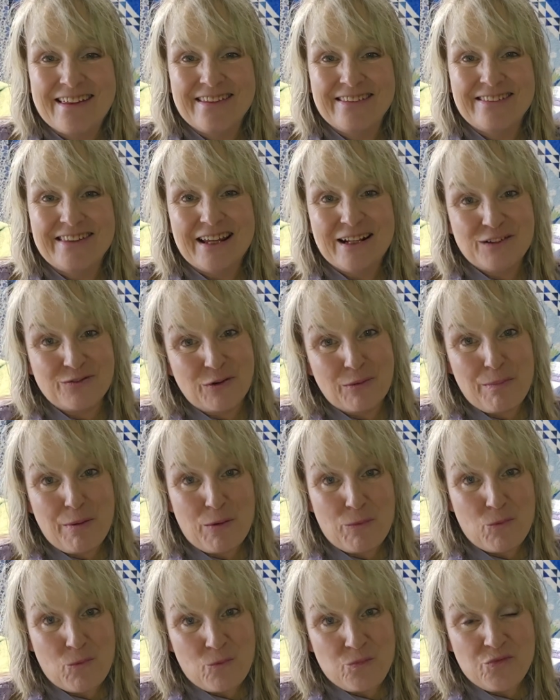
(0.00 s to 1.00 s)

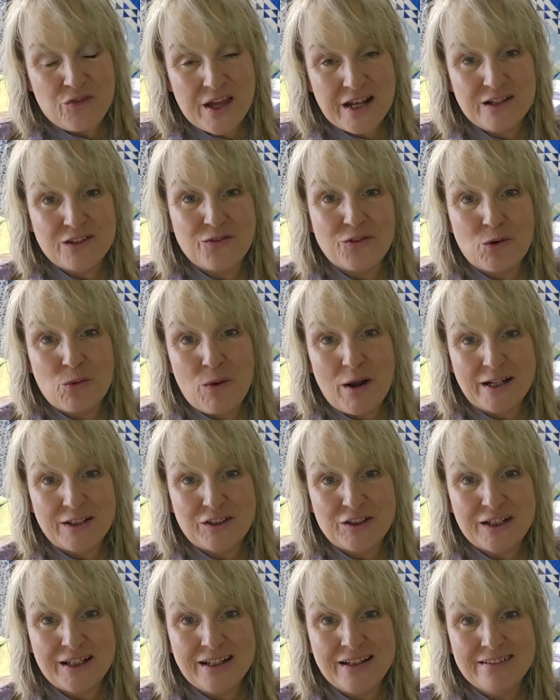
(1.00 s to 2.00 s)
Thanks for
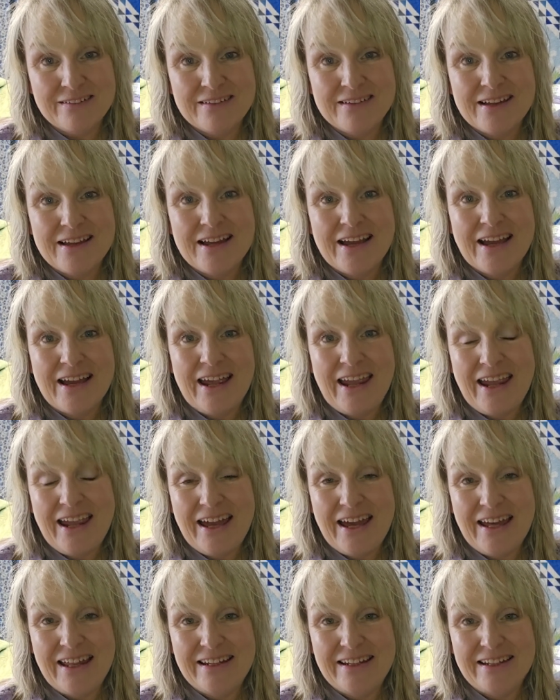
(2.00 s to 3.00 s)
watching,
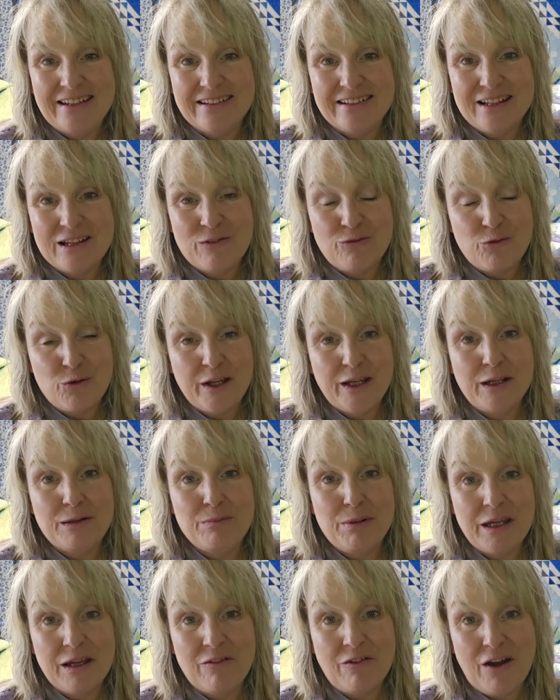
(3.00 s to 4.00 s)
and if we can
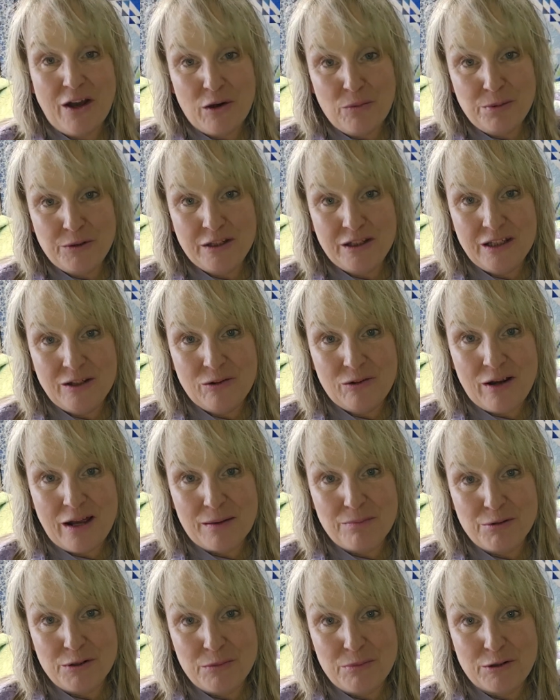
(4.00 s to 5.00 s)
be of help to you
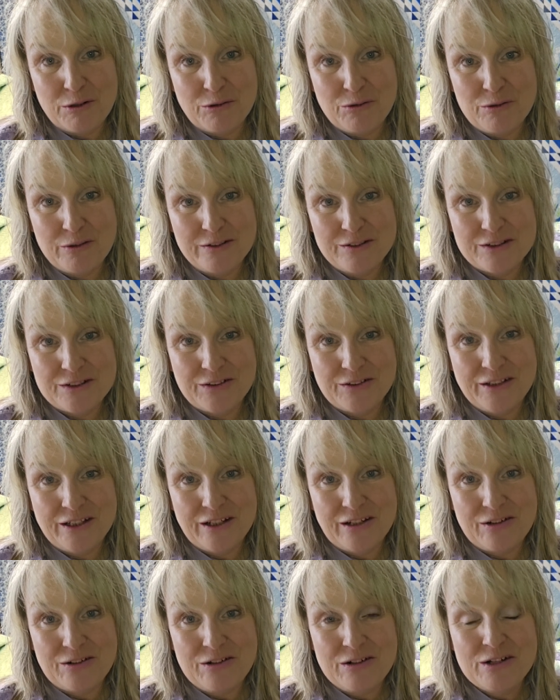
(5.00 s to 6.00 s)
at Bluebird Quilt
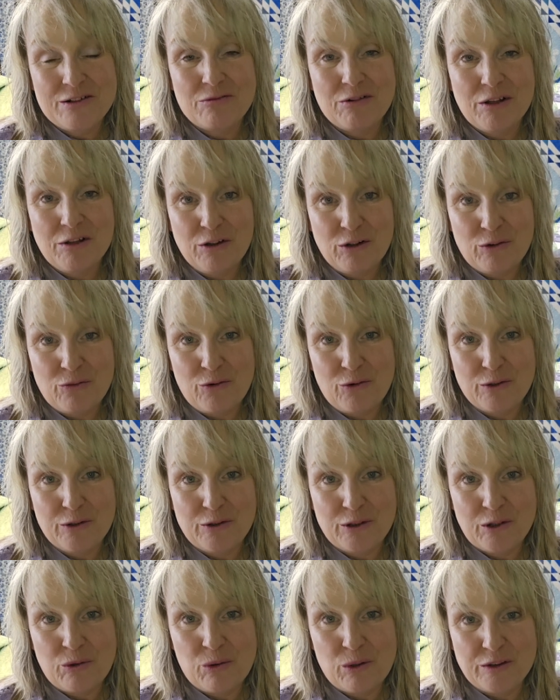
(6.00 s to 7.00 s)
Studio, we look forward
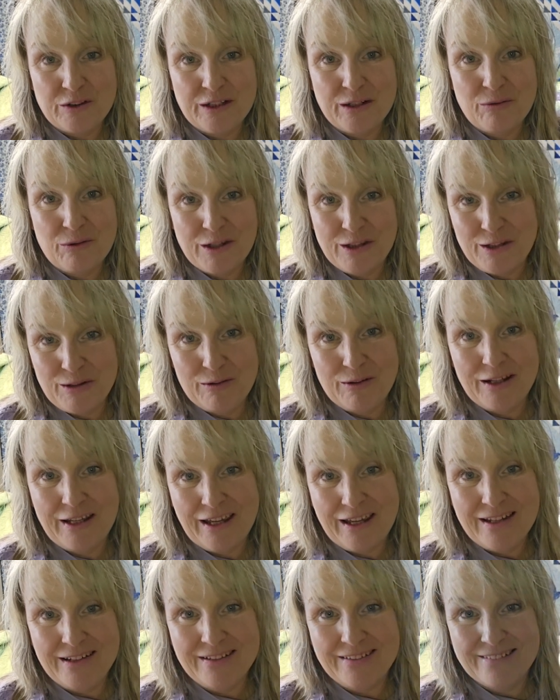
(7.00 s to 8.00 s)
to quilting with you
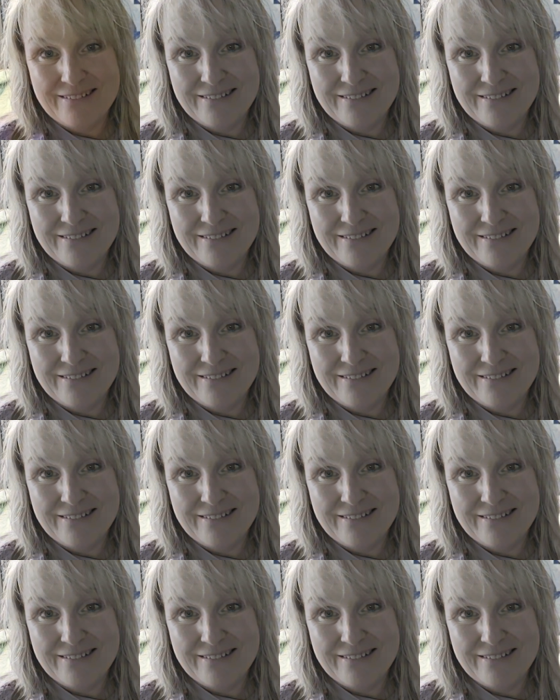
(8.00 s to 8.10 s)
again.